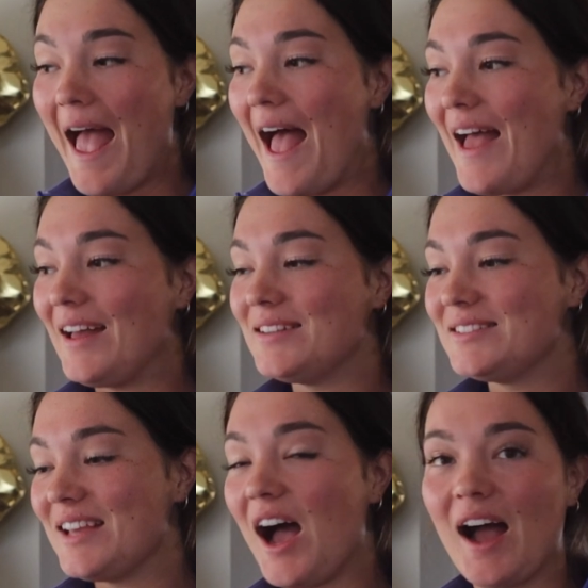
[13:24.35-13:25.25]

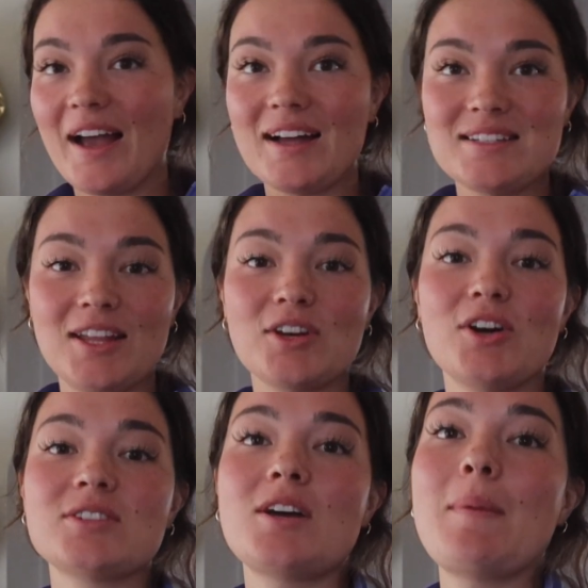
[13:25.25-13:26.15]
And yeah, I got Taylor
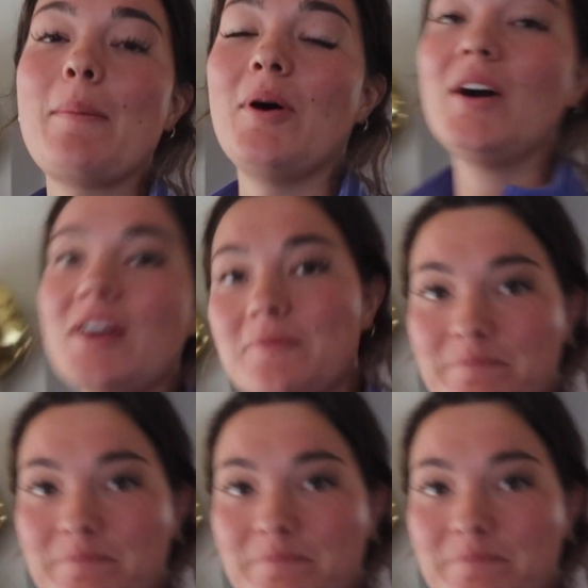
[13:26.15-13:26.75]
hooked on my book.